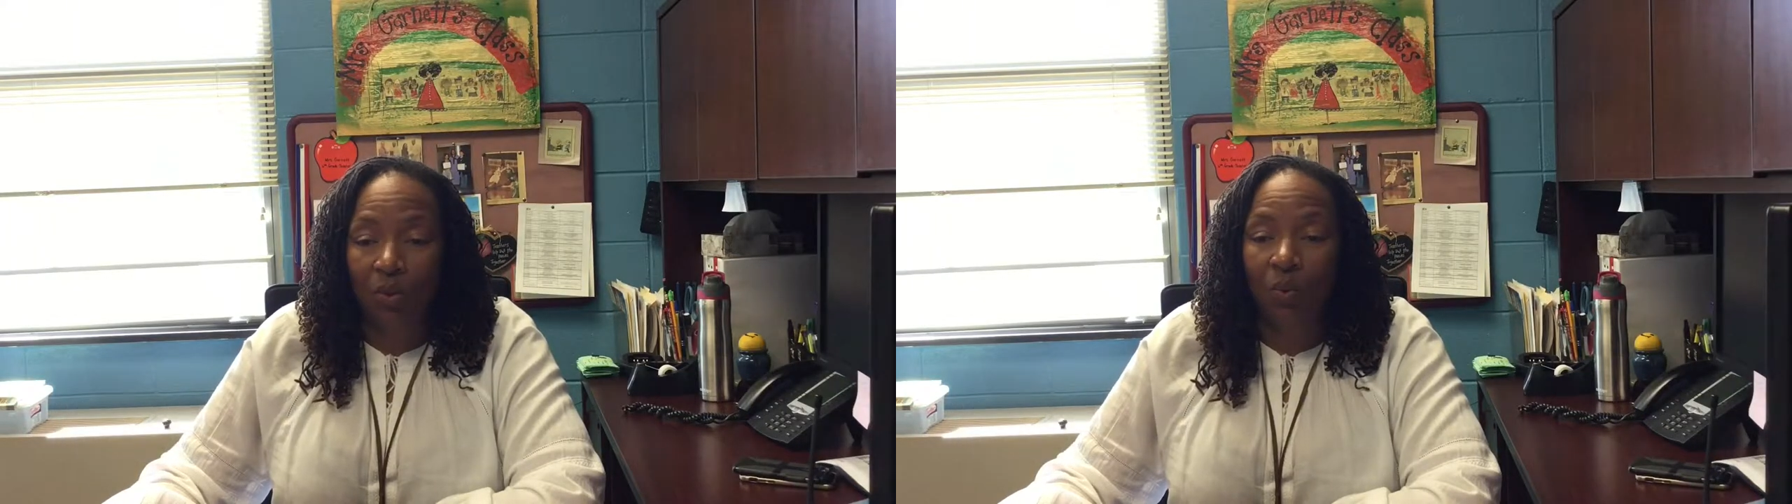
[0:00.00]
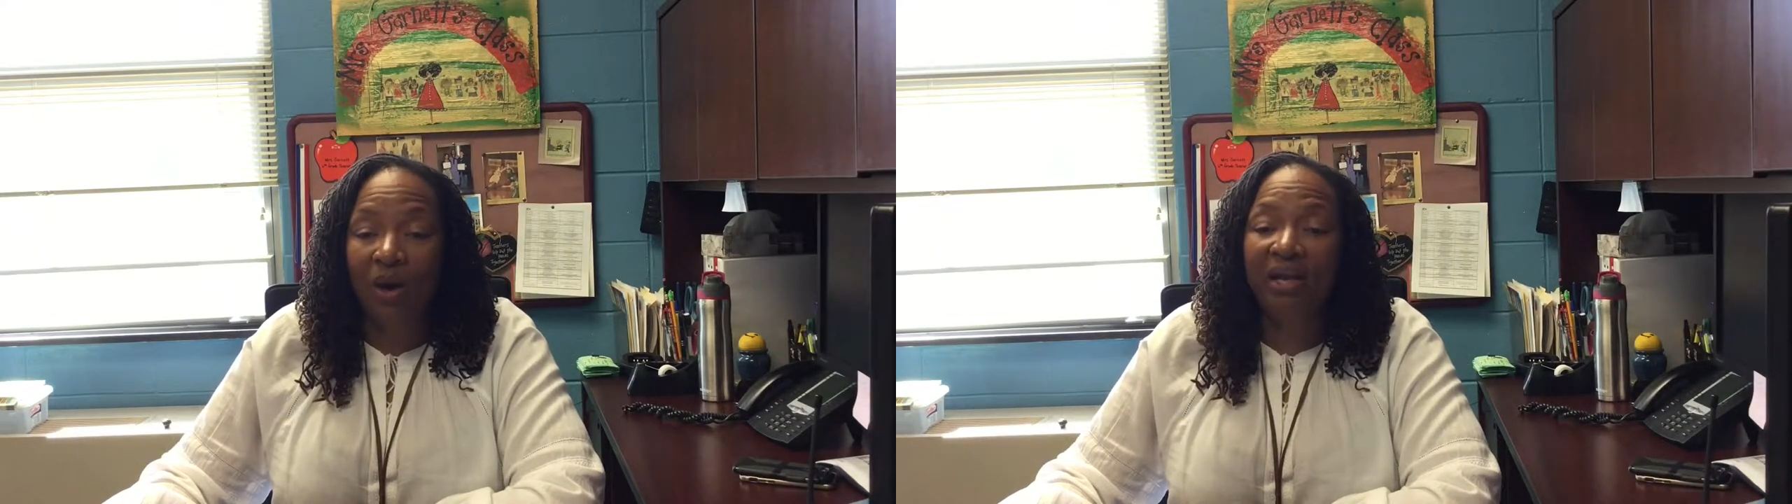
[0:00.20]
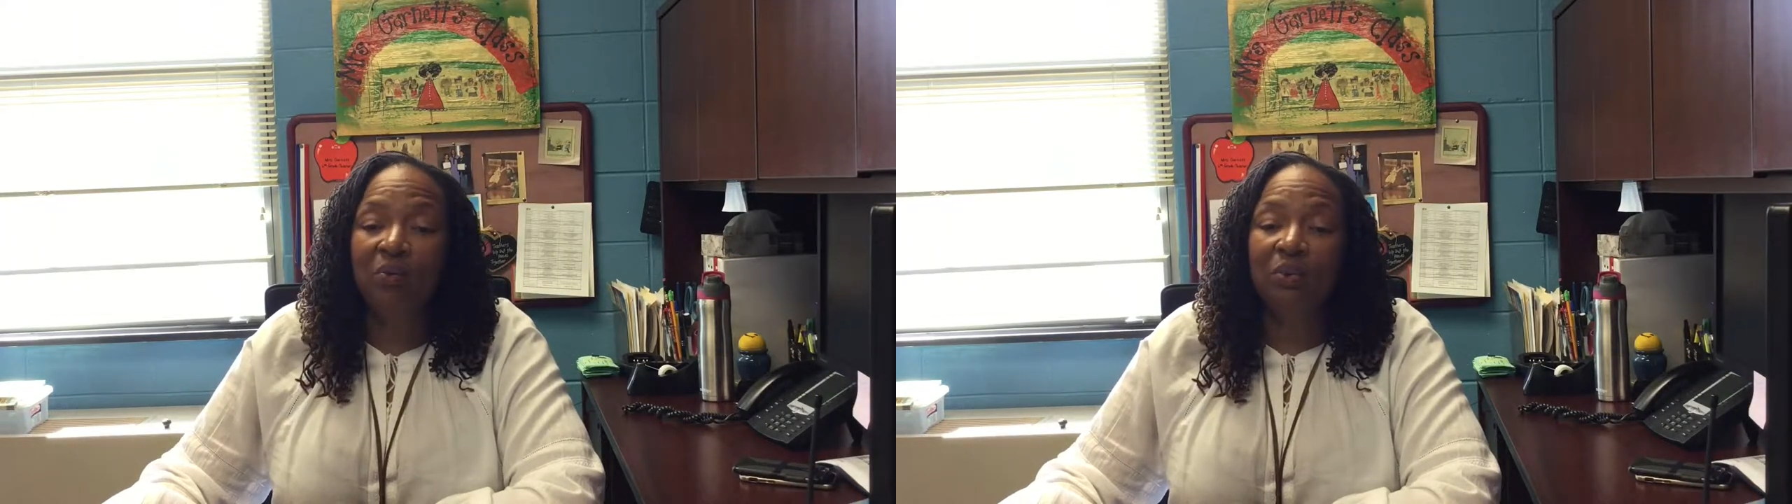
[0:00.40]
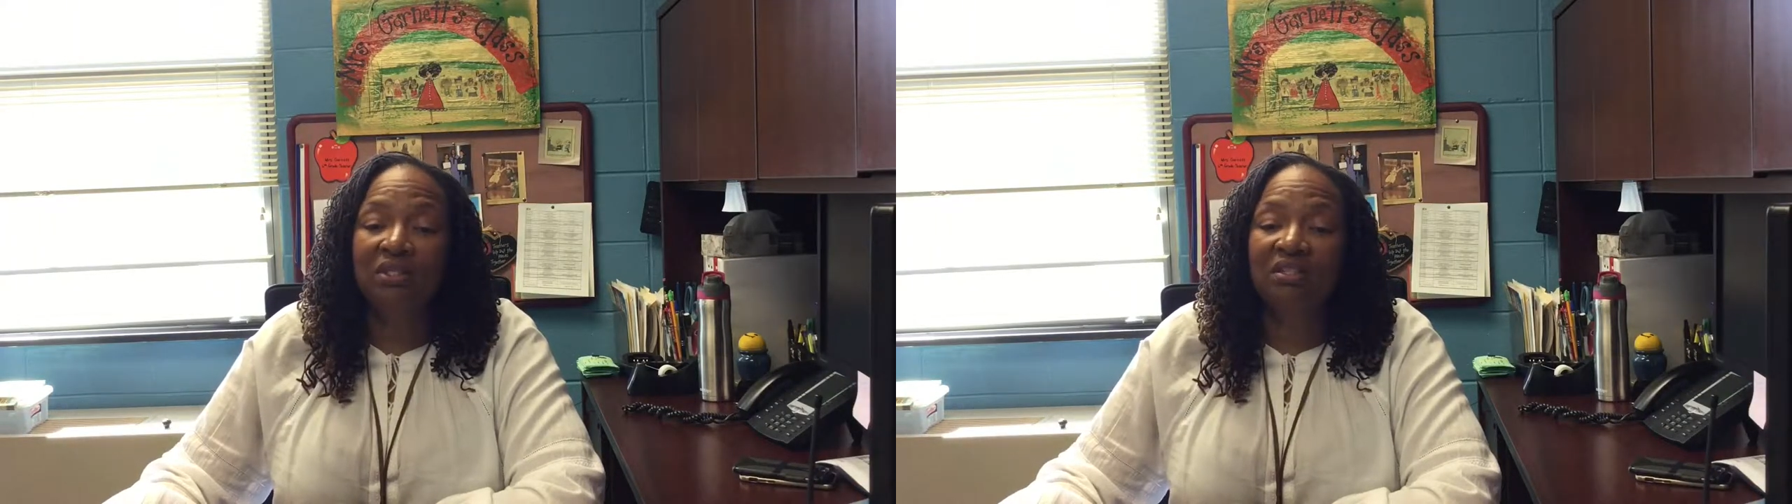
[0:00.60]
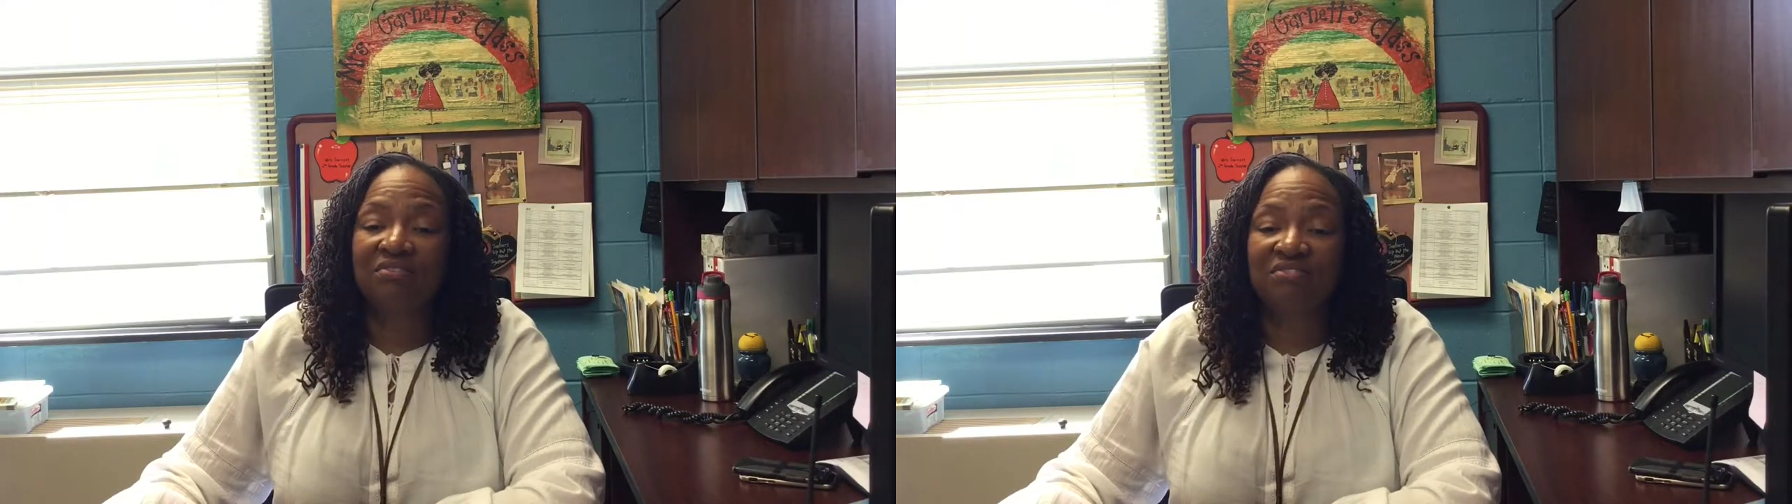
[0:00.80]
one in
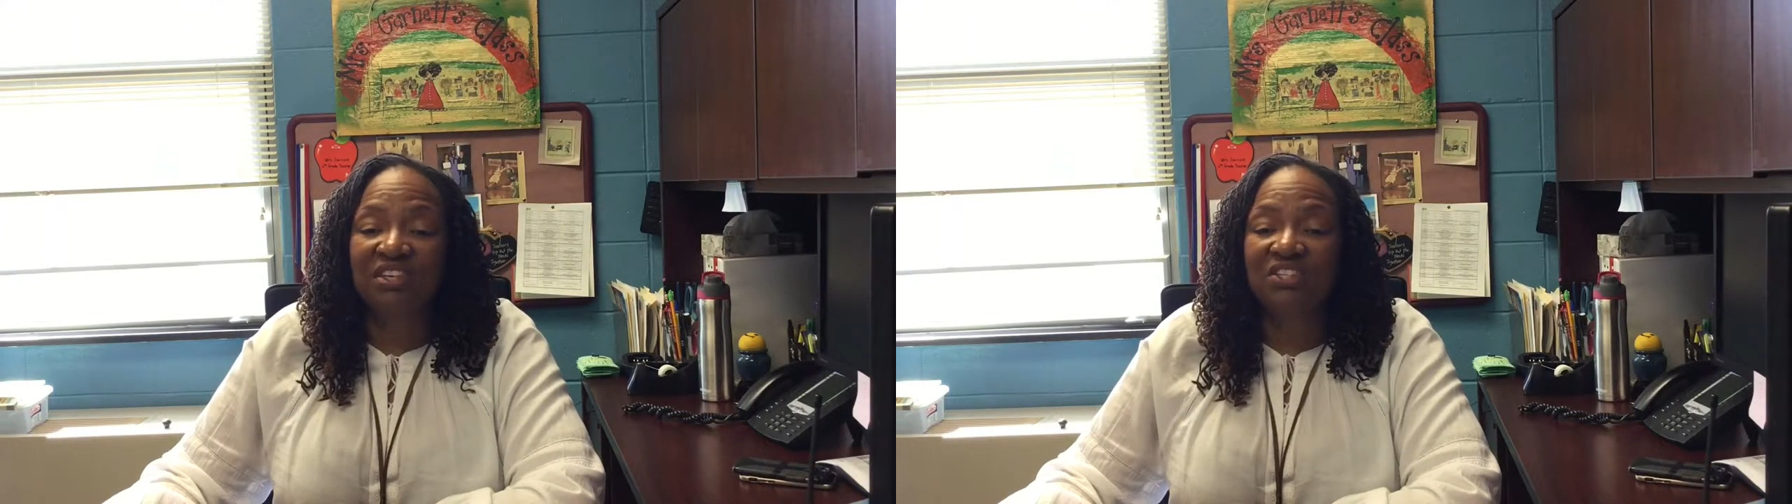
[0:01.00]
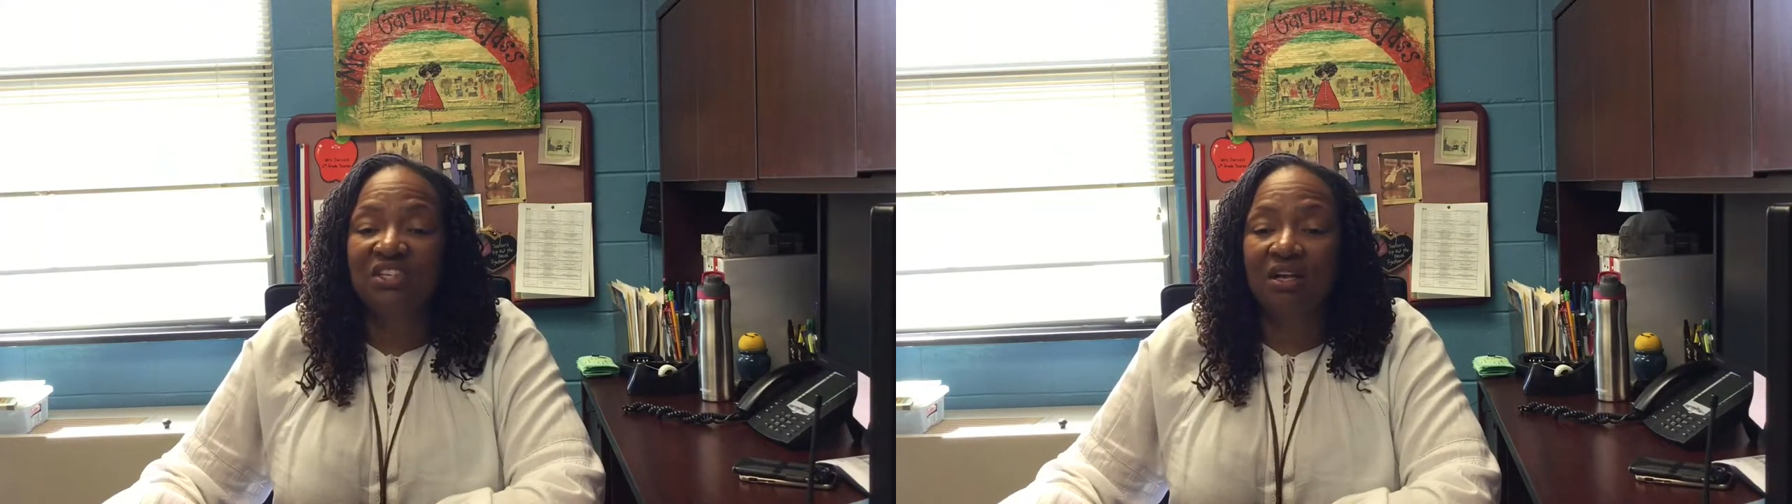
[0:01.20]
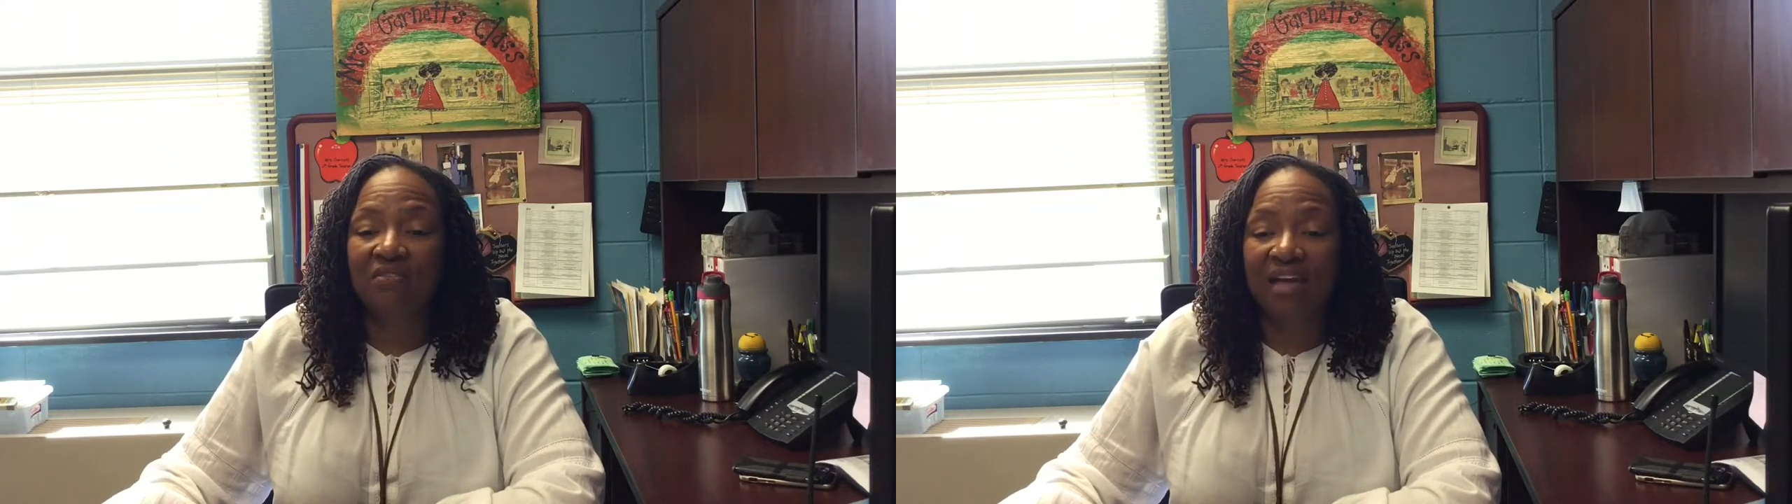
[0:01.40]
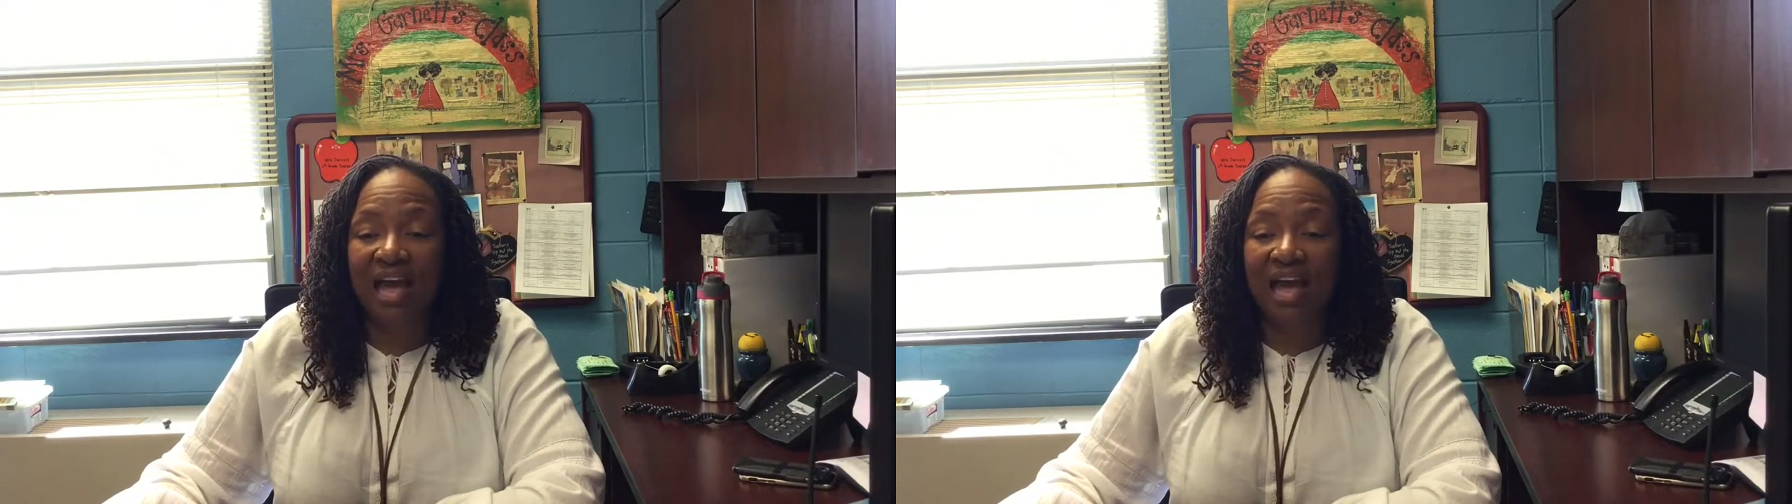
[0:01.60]
which the vision of